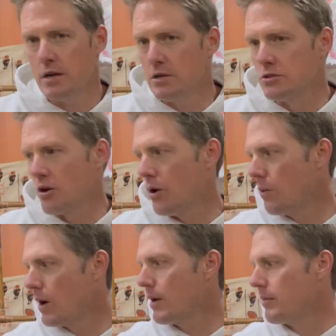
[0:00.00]
So
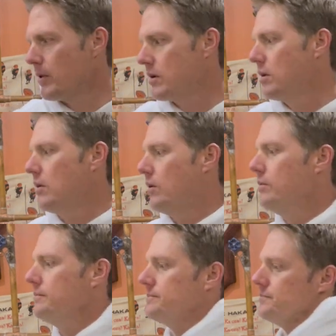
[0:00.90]
what I'm going to
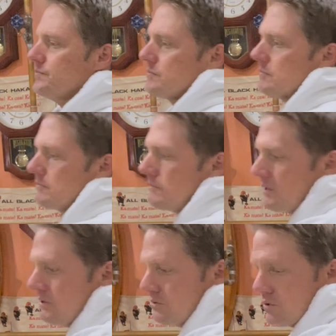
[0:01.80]
do,
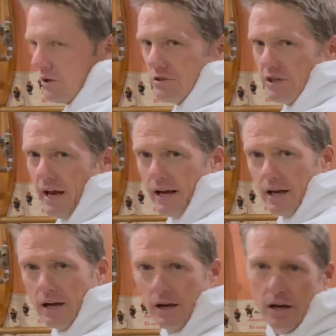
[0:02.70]
I'm going to
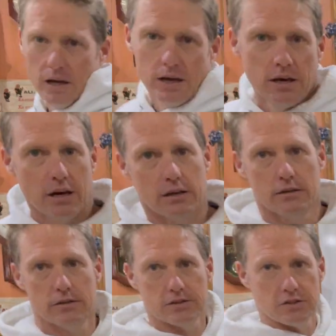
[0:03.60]
take,
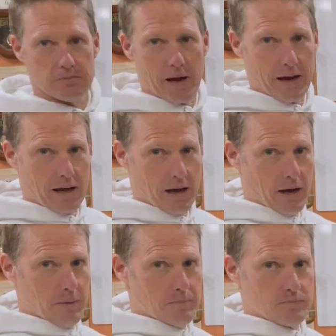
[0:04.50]
this is
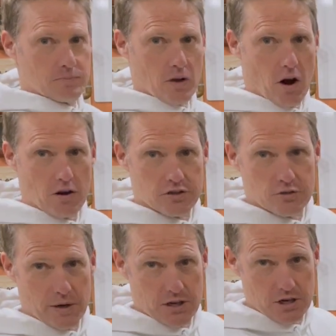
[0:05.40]
my, artist
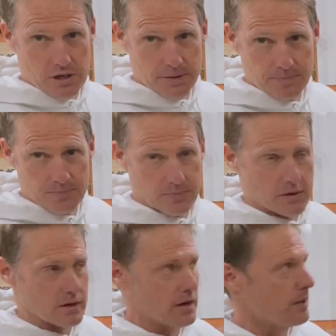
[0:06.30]
rendition
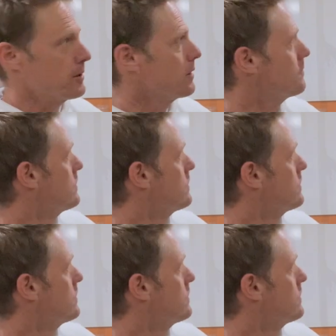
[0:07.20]
up here.